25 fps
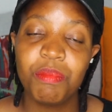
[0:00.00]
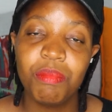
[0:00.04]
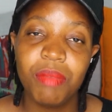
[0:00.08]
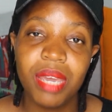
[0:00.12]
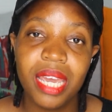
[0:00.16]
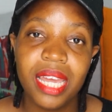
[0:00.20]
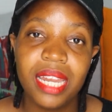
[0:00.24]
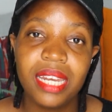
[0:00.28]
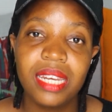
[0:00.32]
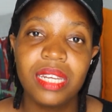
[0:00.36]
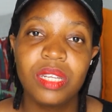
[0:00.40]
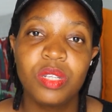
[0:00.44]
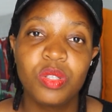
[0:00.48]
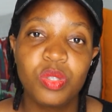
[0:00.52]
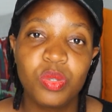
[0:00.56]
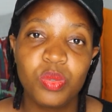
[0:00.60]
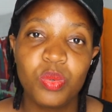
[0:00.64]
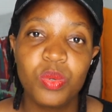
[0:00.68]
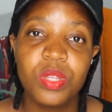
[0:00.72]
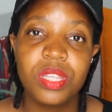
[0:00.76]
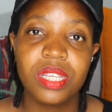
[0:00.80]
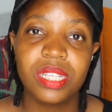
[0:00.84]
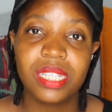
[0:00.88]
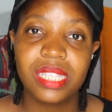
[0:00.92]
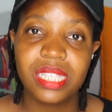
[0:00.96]
Men
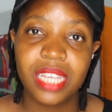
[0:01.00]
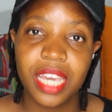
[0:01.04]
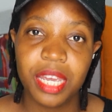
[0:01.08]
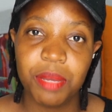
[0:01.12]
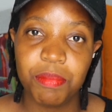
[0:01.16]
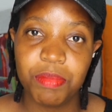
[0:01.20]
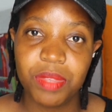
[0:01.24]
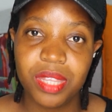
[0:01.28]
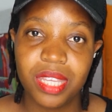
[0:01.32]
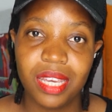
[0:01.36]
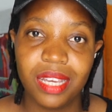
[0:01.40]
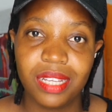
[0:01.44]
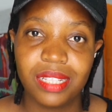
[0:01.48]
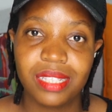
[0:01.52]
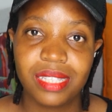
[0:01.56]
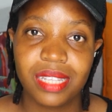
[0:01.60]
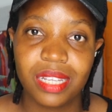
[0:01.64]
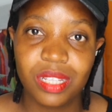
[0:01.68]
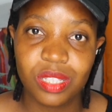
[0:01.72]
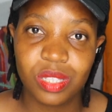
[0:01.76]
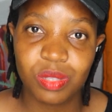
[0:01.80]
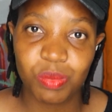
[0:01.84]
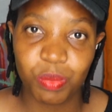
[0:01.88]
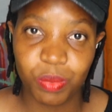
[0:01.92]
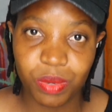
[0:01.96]
do the same things
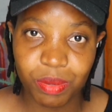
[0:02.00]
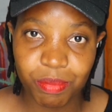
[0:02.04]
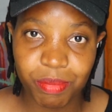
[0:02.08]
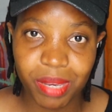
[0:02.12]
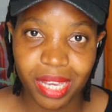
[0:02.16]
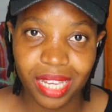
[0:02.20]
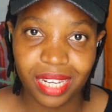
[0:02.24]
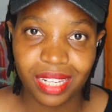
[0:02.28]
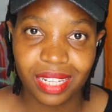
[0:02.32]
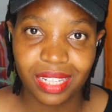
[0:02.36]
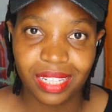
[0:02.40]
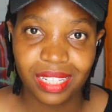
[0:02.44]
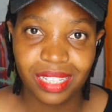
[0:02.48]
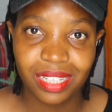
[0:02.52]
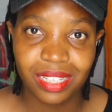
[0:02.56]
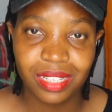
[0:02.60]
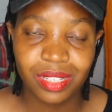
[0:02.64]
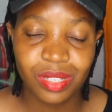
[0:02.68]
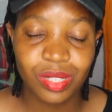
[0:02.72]
as women.